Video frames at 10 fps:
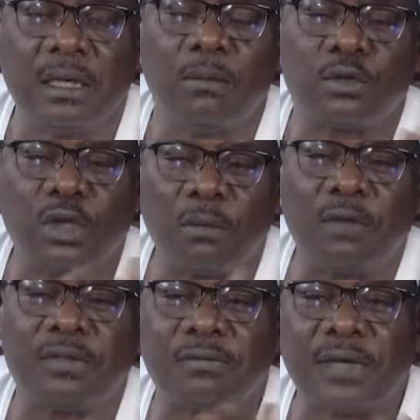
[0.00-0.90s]
some of
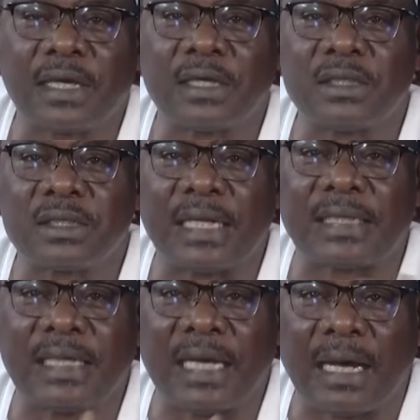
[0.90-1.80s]
the vehicles that
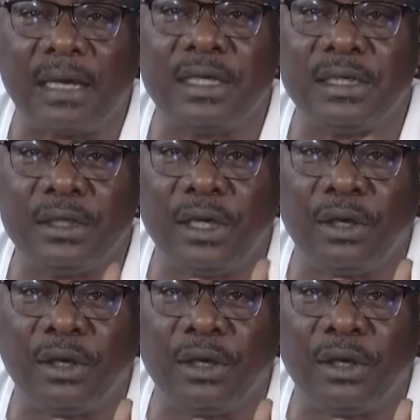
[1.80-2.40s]
he